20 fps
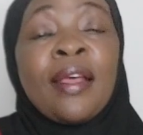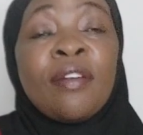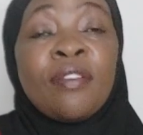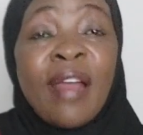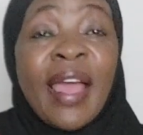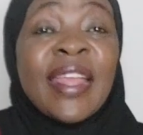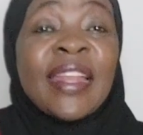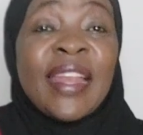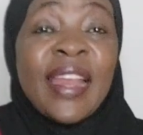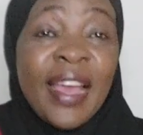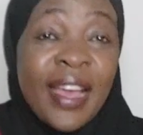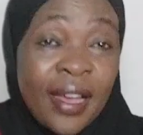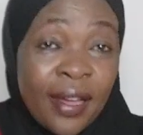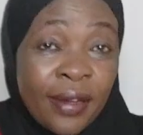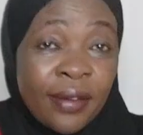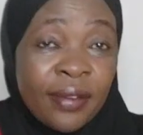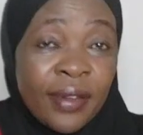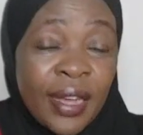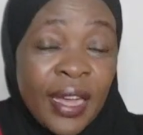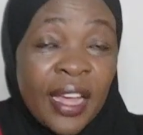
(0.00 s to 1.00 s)
right
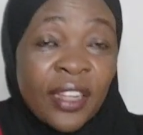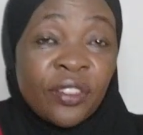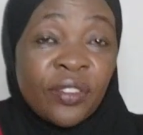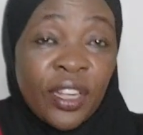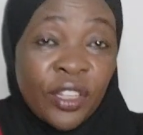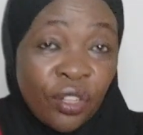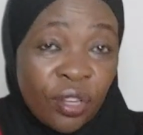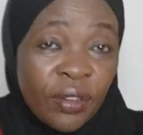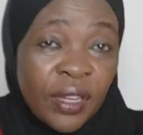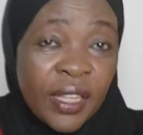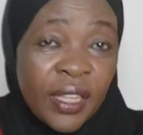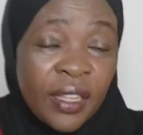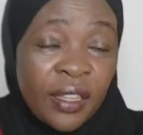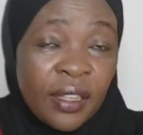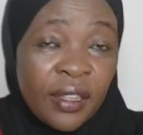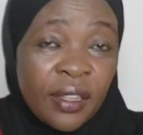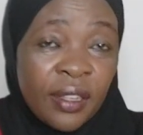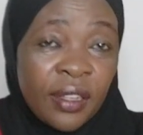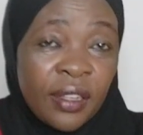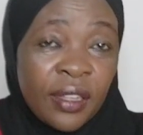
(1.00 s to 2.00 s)
now, as we are talking,
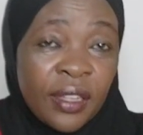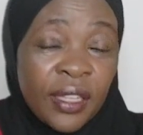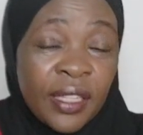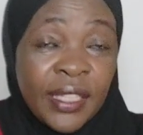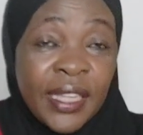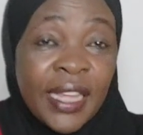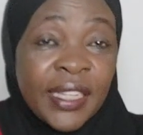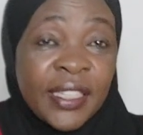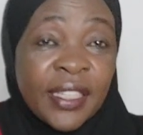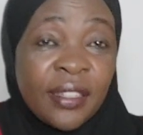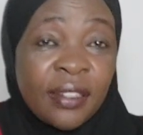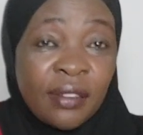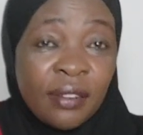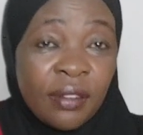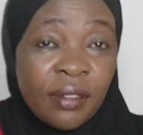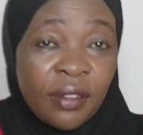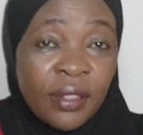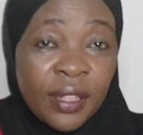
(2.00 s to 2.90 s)
just